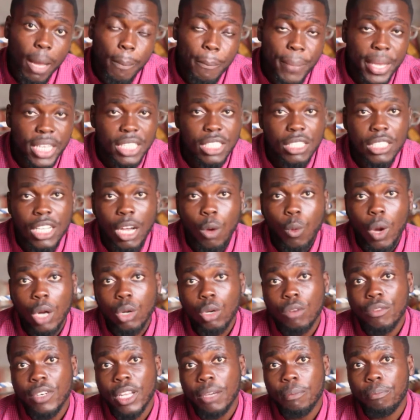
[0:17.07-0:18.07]
person than one
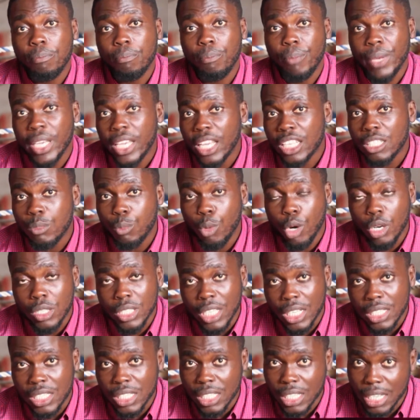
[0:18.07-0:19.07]
of the biggest
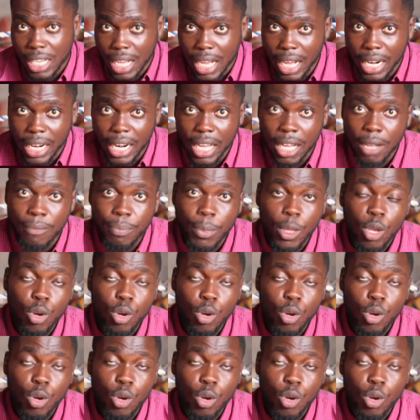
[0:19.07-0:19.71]
boxers in Ghana